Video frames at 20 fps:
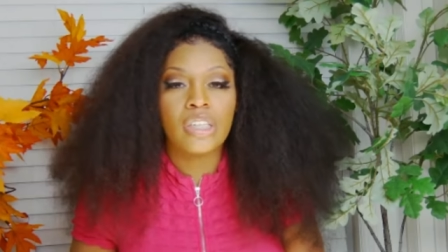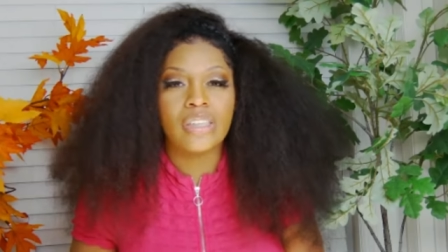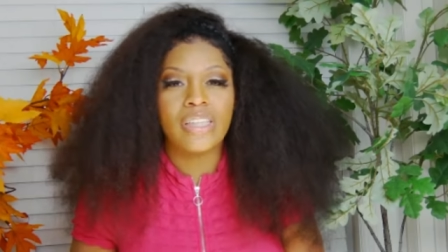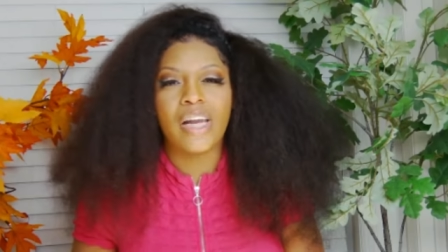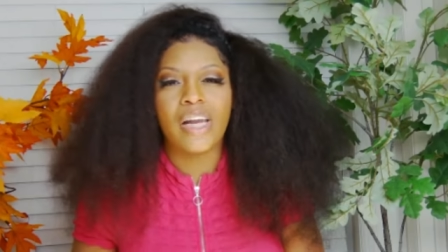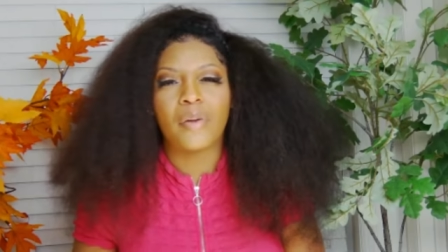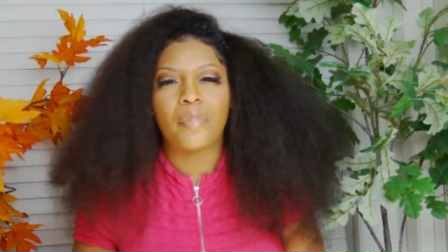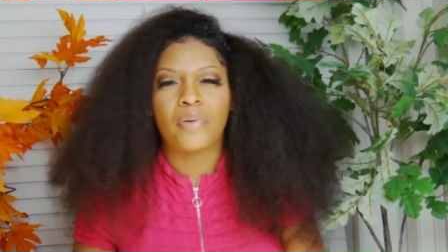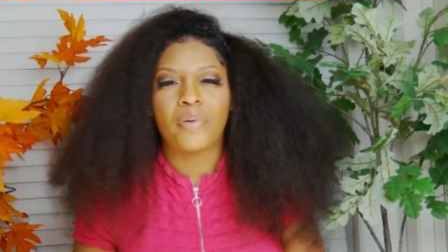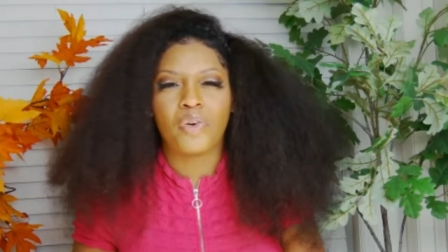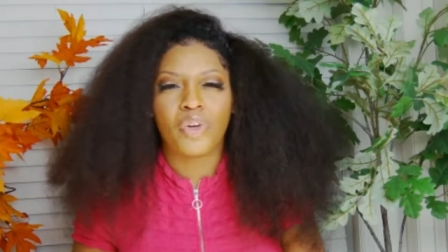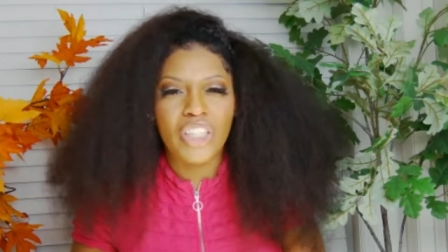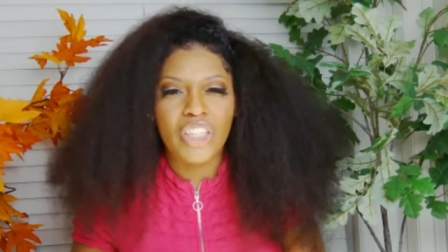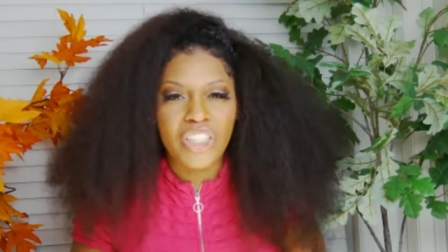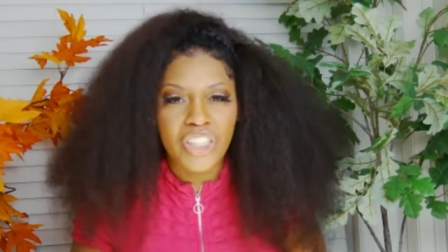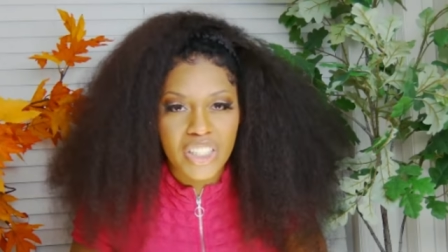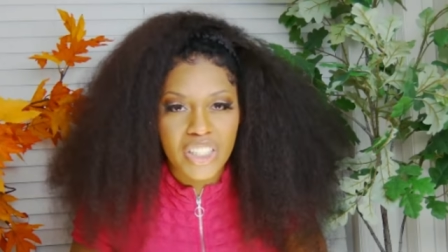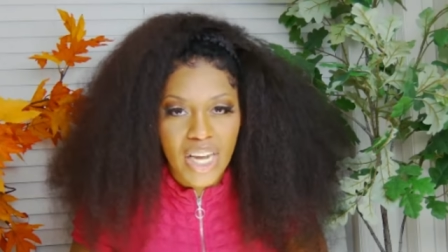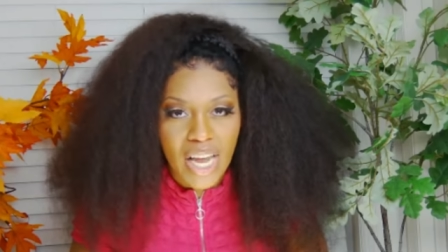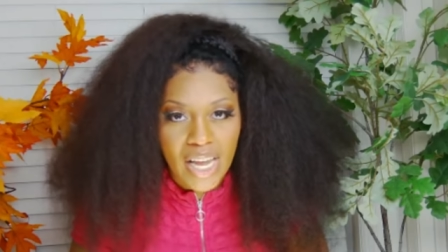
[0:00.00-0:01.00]
that
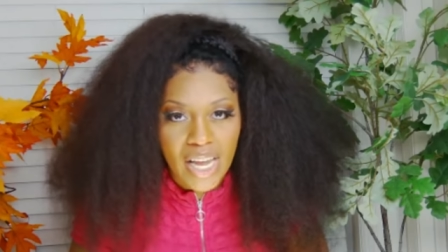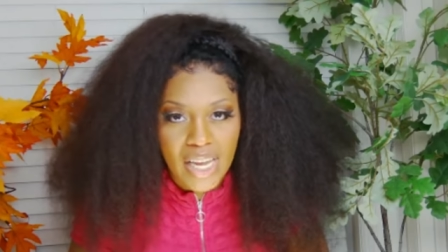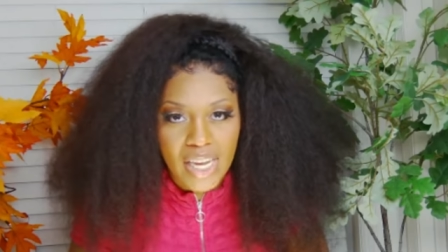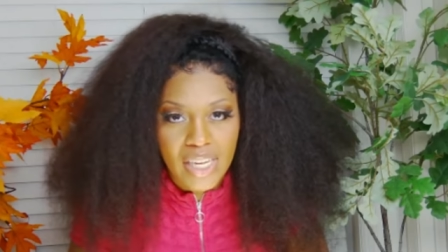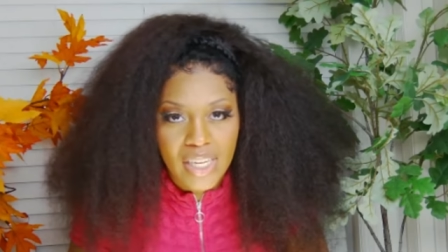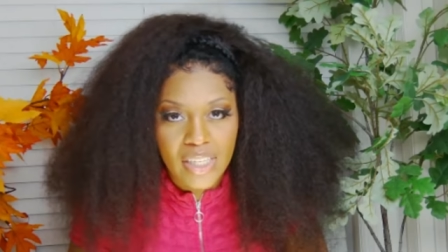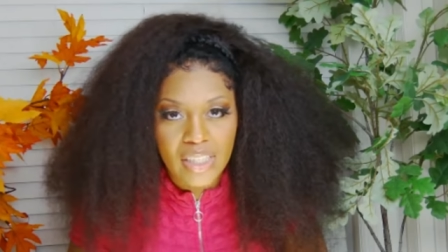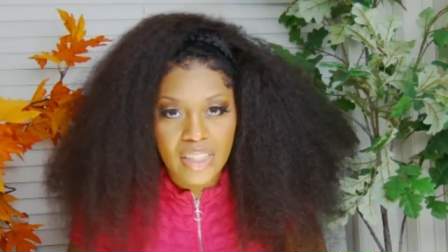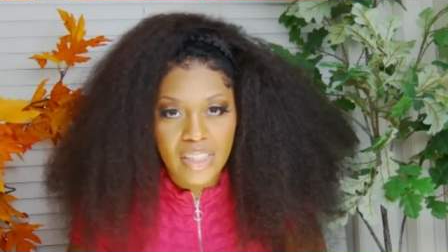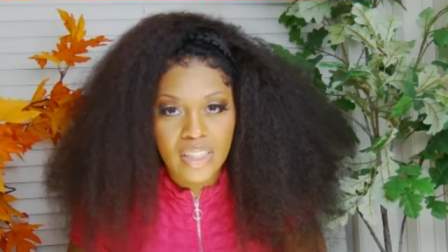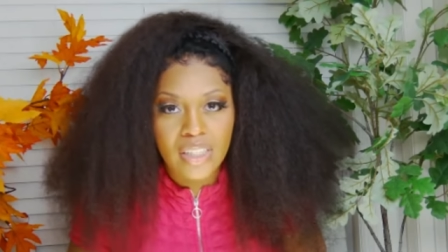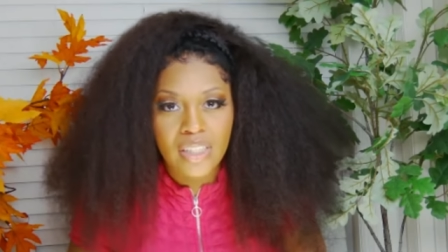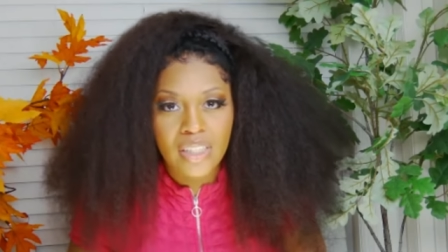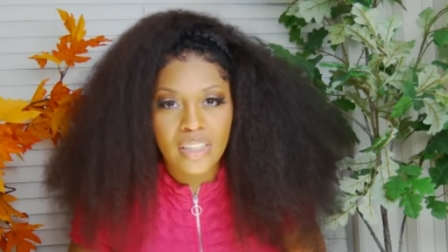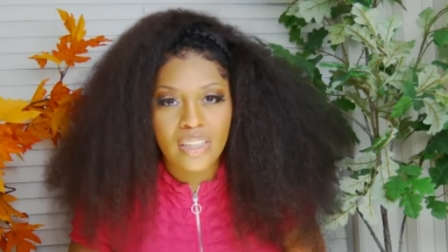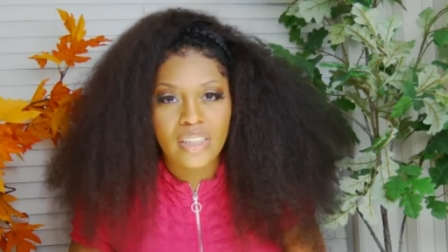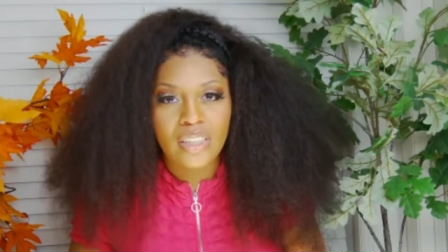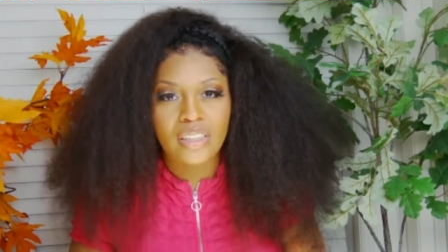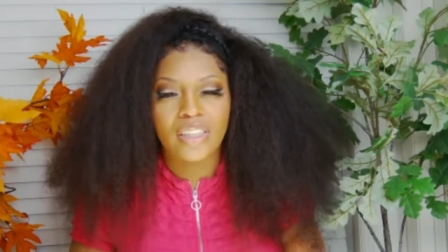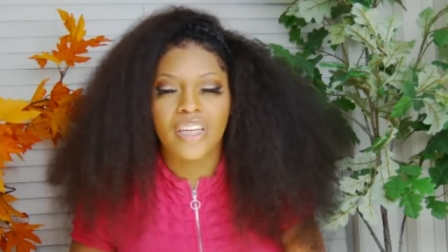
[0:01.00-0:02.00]
appreciate
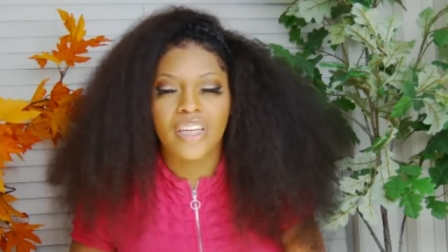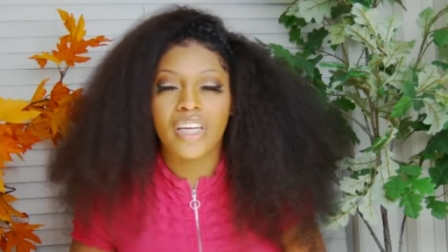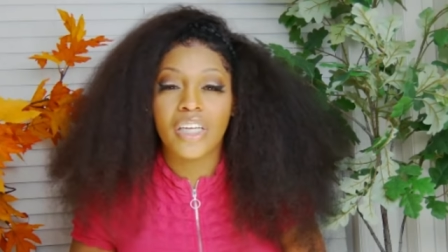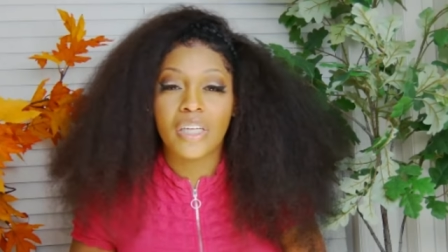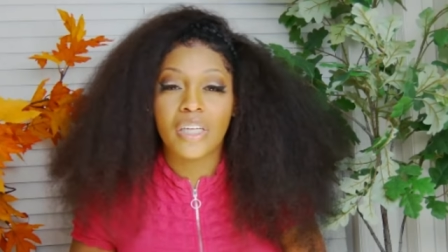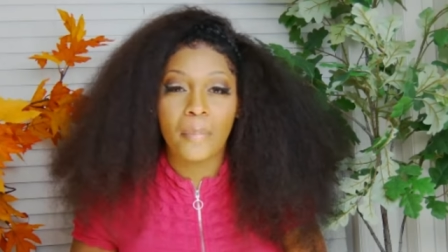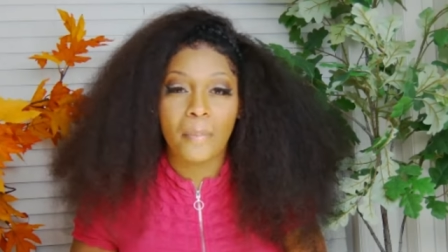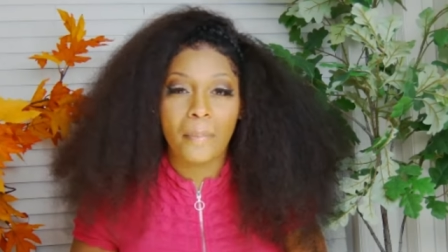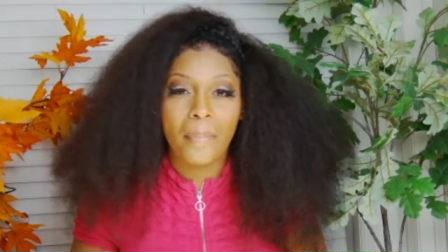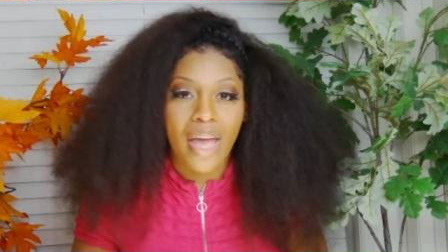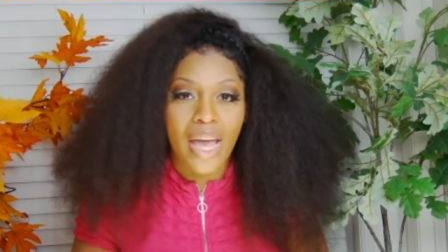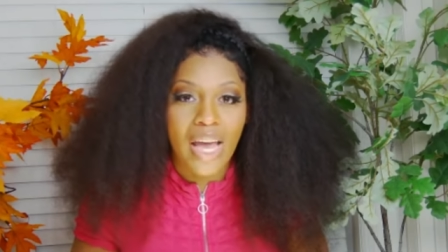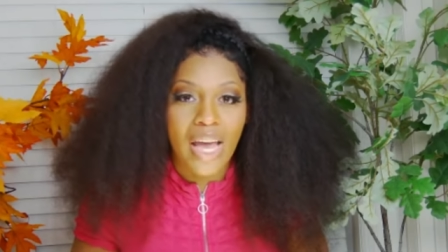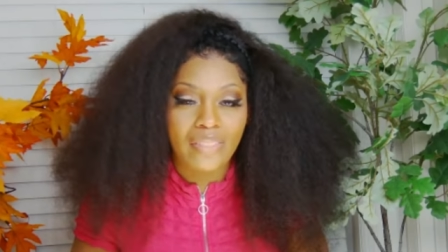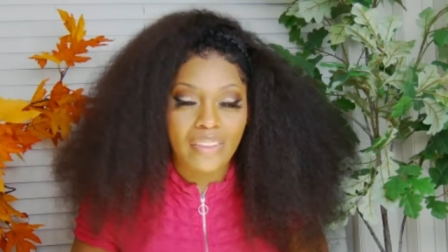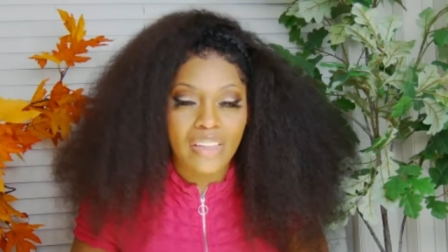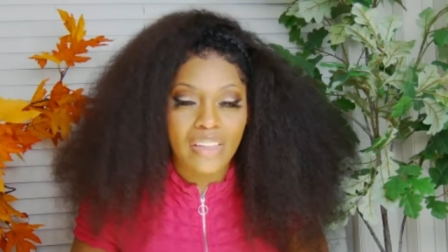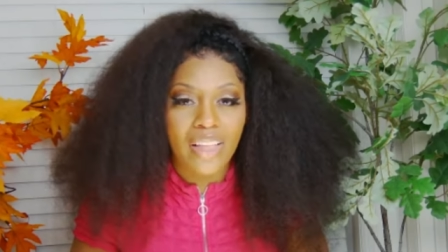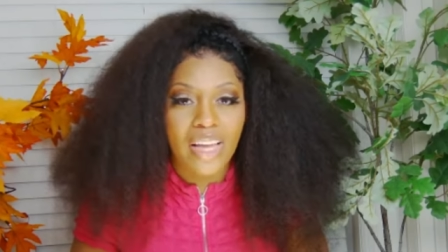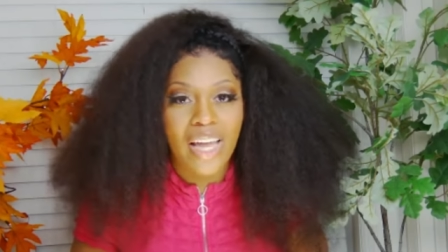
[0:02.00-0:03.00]
the good
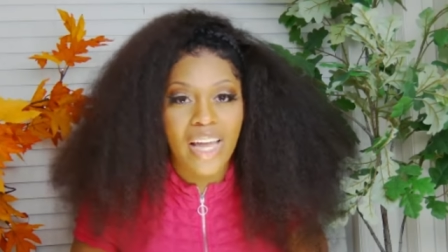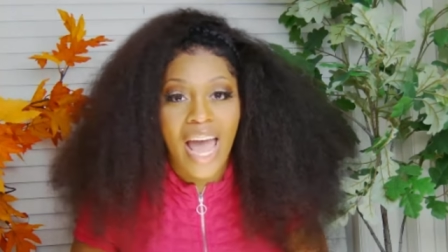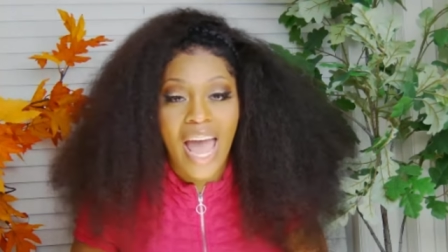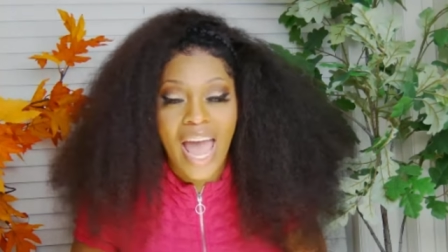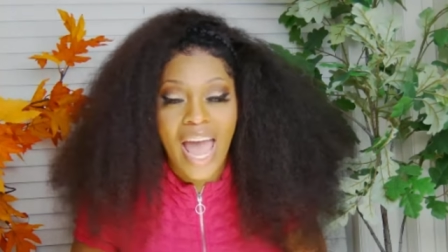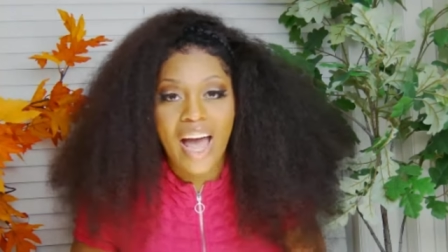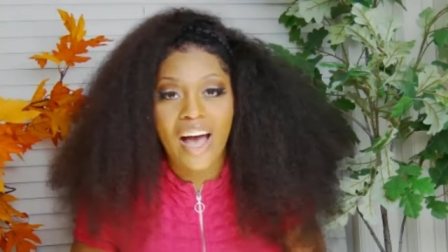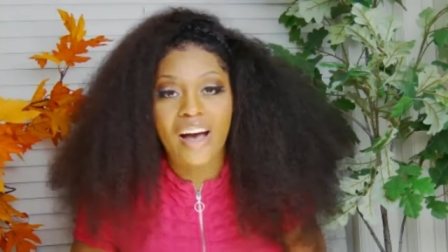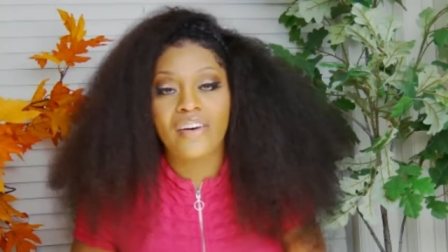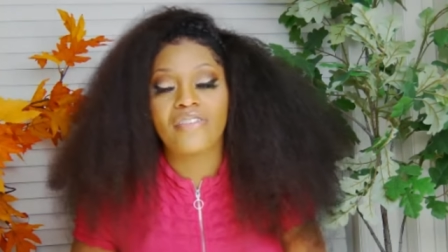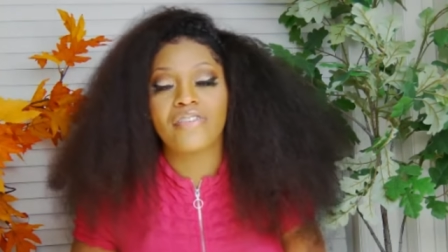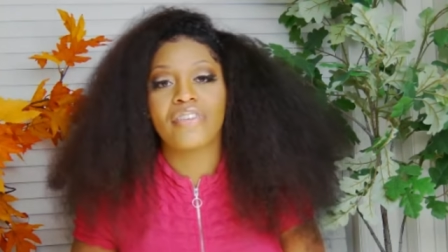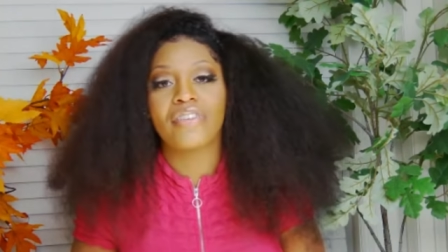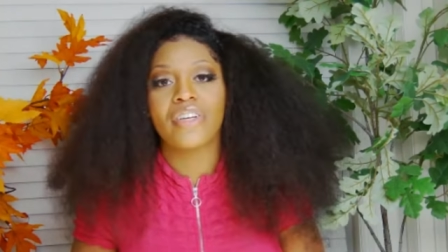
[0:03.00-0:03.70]
man that they have.